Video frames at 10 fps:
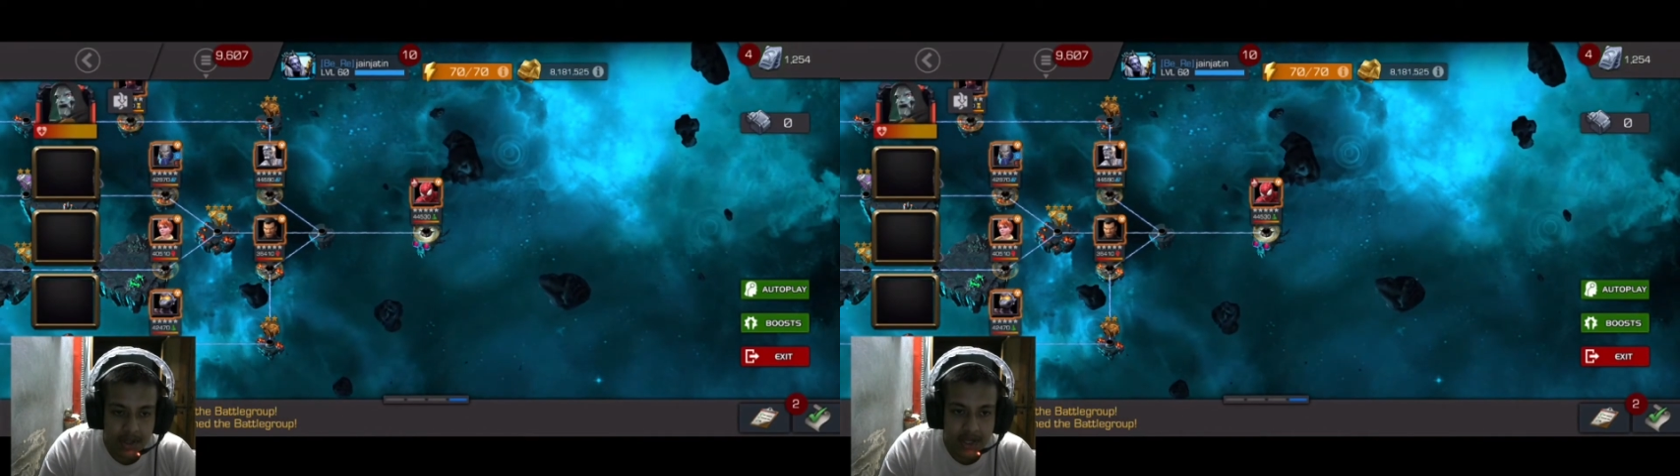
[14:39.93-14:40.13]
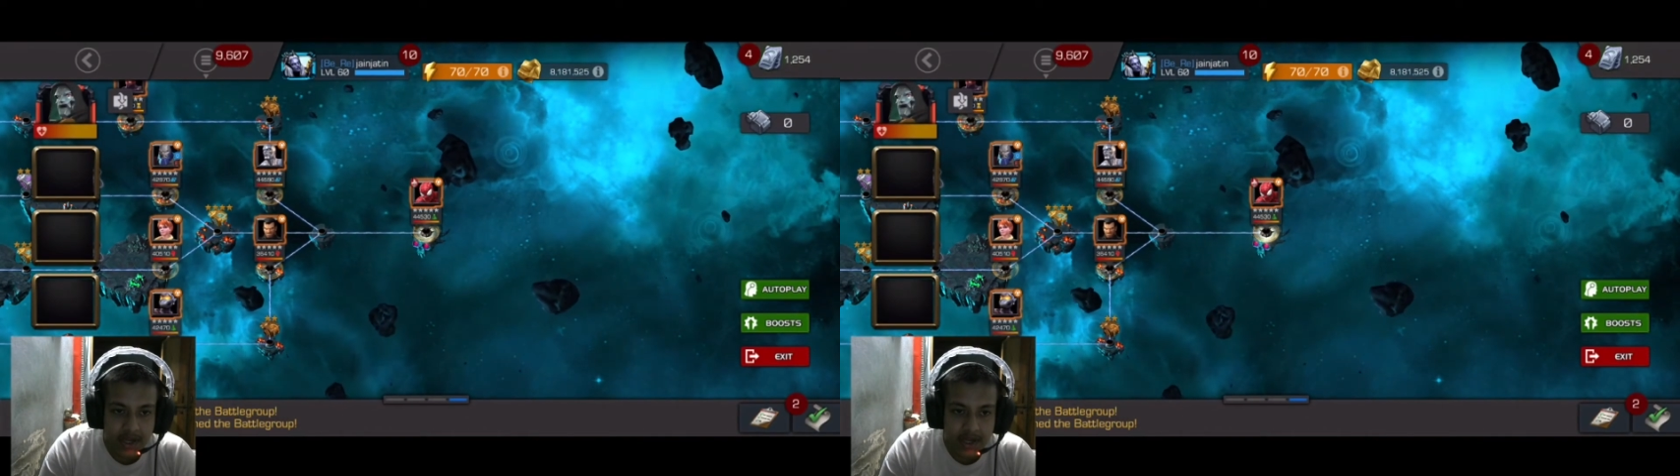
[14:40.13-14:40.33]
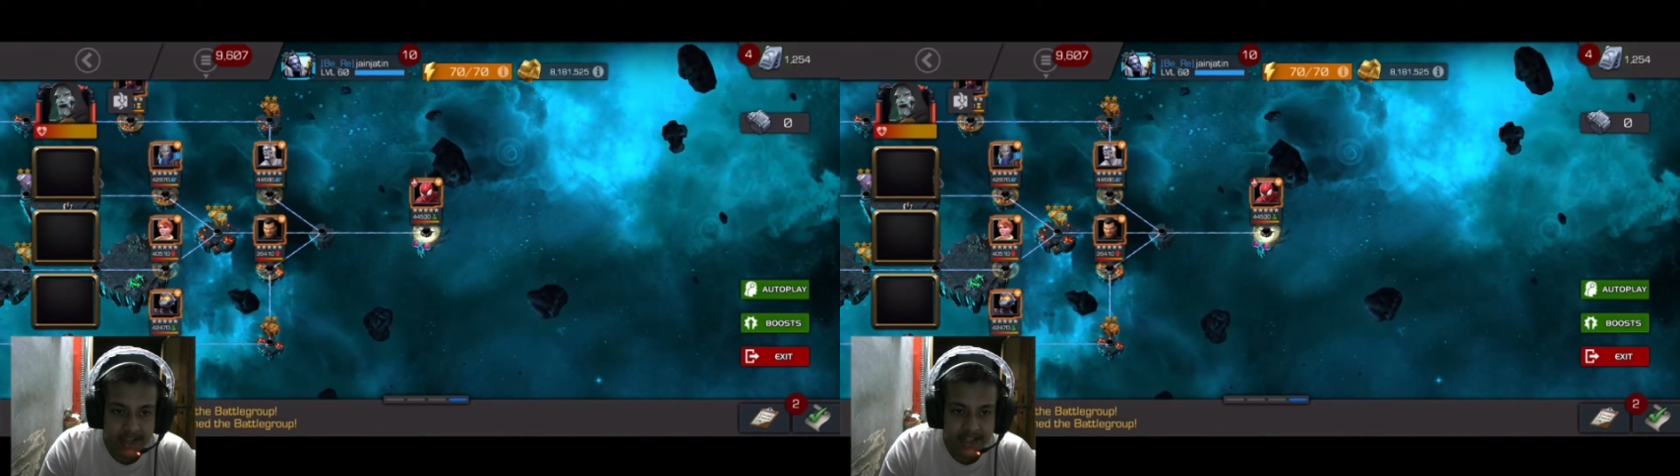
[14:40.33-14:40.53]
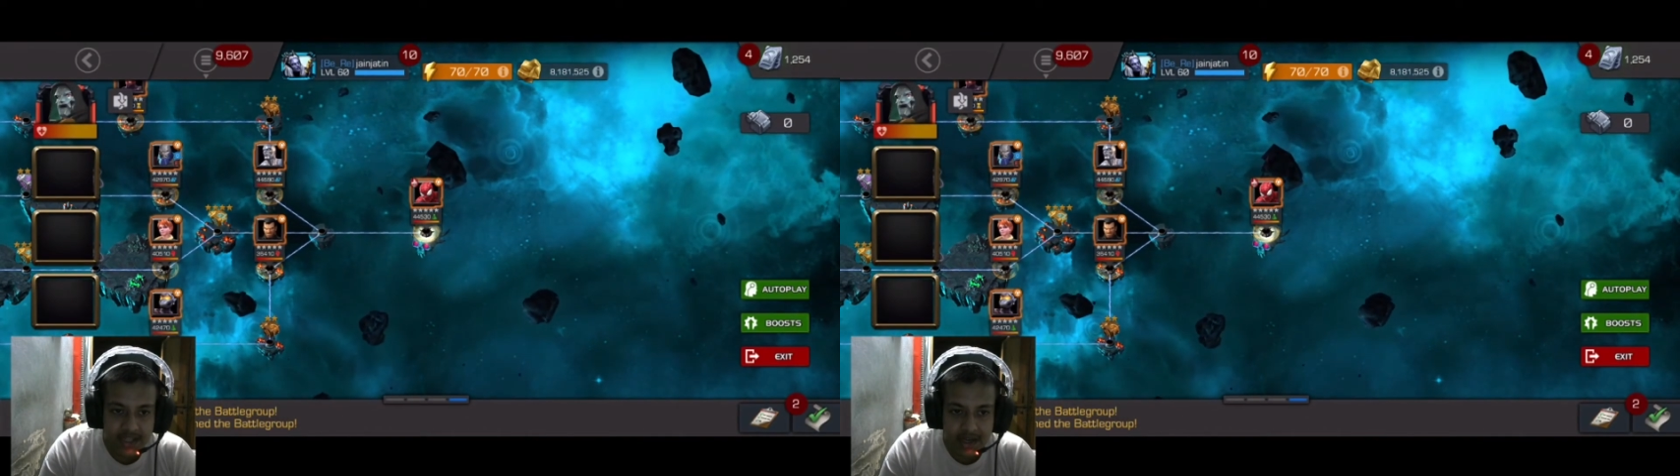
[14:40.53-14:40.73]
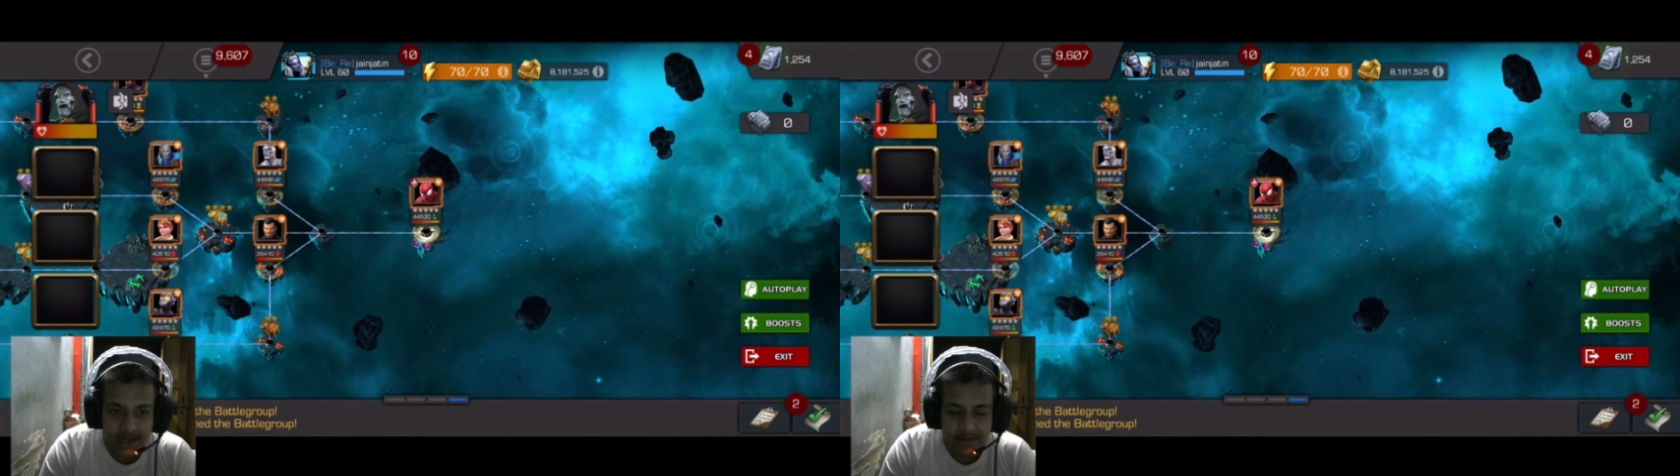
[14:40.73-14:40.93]
the hits
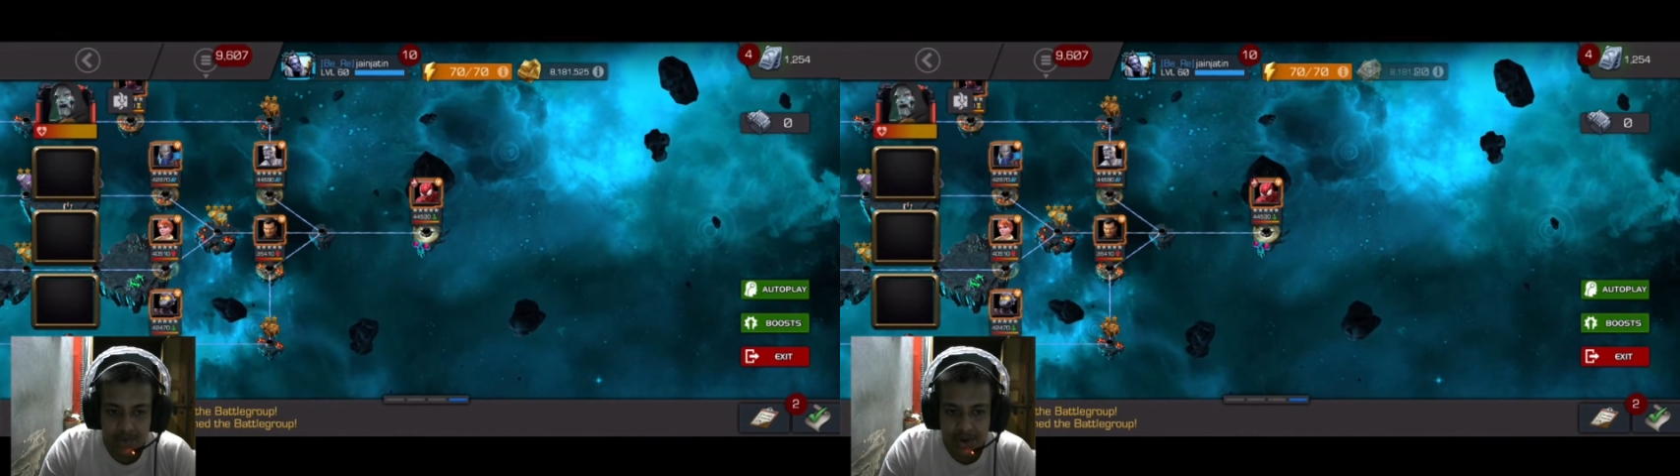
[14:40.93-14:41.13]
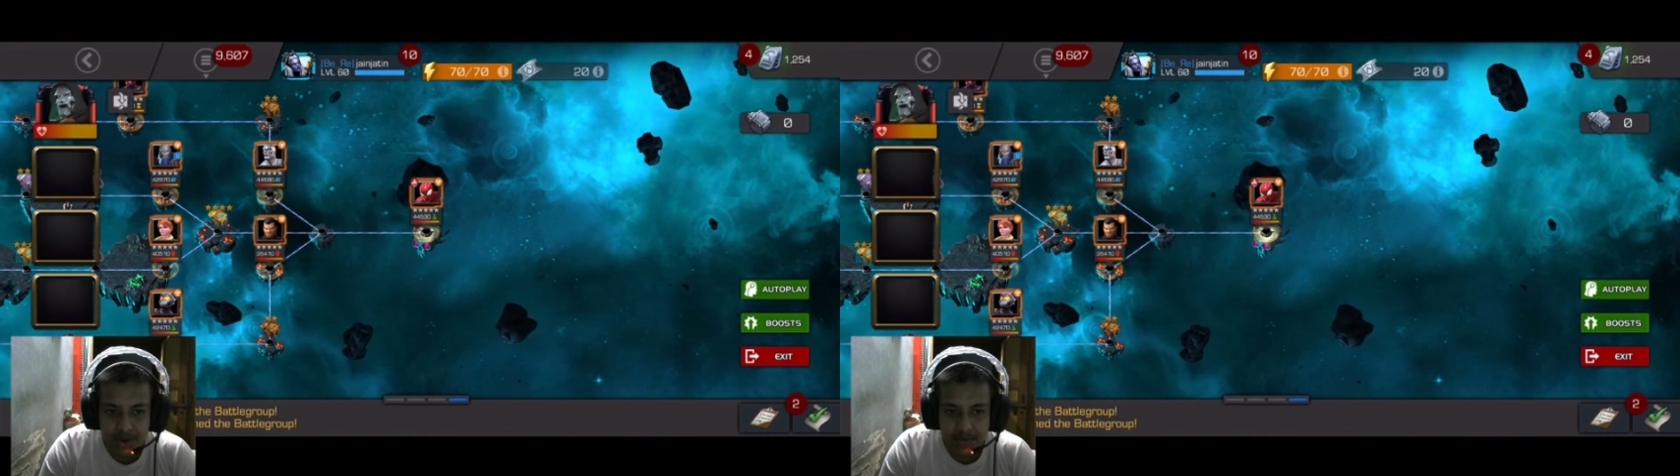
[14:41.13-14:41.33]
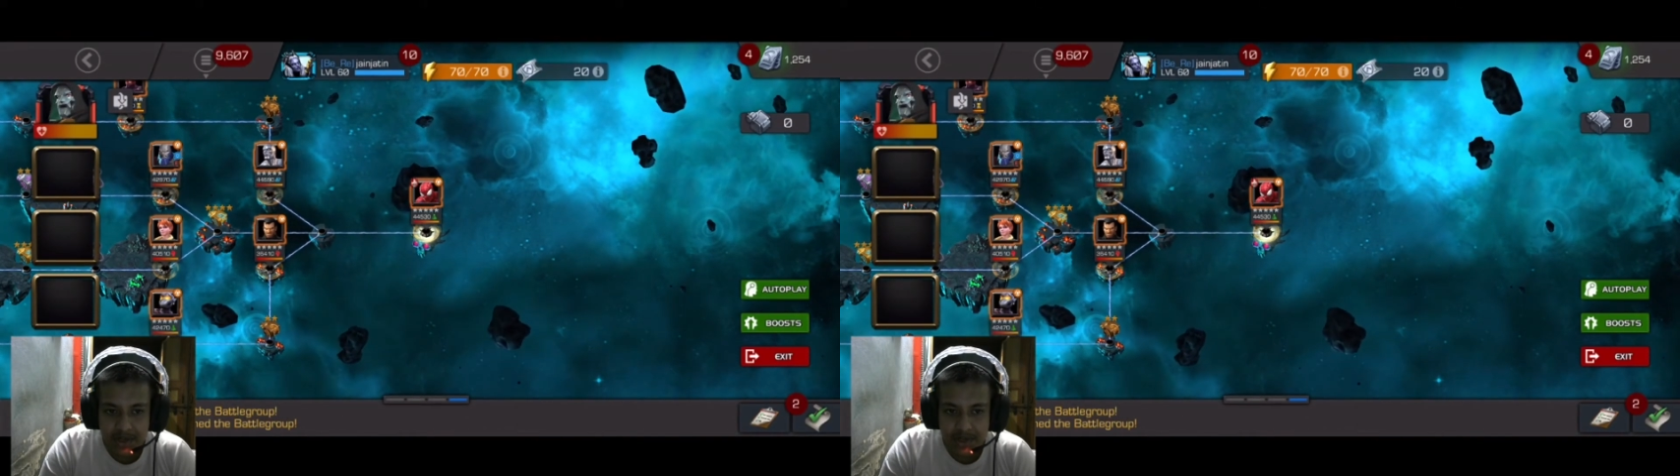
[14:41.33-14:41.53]
are unblockable.